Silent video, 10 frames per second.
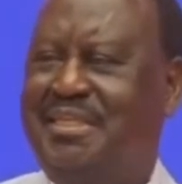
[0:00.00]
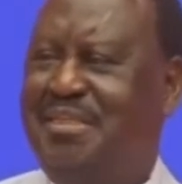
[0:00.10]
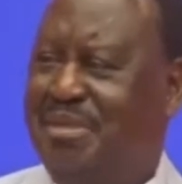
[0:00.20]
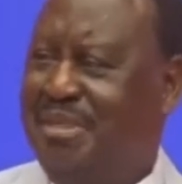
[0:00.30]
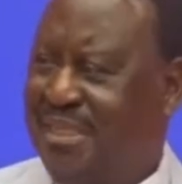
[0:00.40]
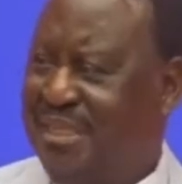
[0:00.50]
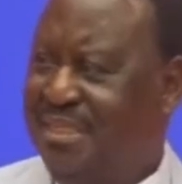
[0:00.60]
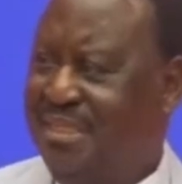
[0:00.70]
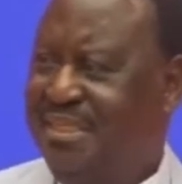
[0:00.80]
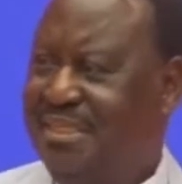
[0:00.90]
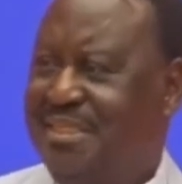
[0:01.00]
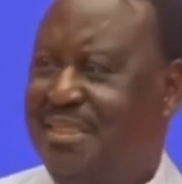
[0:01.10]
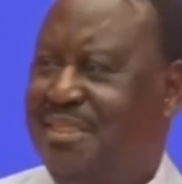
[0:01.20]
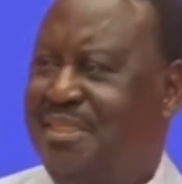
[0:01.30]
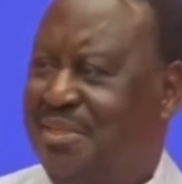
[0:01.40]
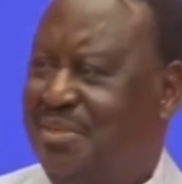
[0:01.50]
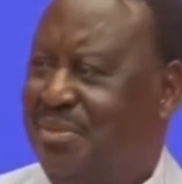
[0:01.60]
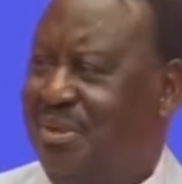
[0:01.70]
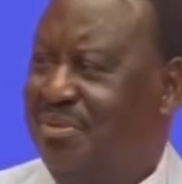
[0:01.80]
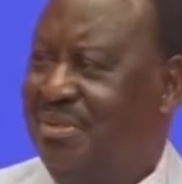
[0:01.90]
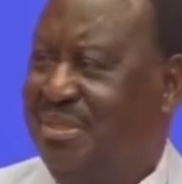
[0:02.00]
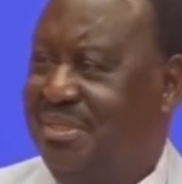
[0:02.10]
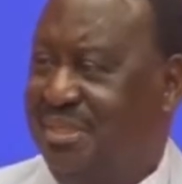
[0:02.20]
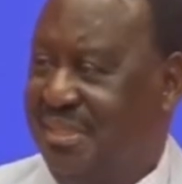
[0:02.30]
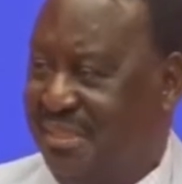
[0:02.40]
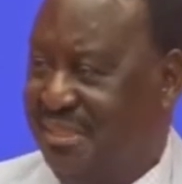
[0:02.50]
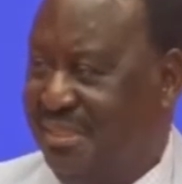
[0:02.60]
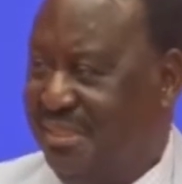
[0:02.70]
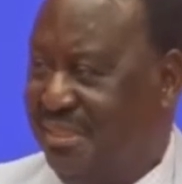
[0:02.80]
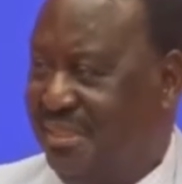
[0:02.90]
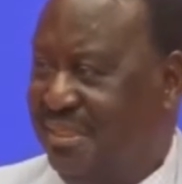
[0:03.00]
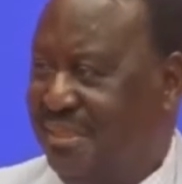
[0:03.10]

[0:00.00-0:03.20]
the military were on the streets.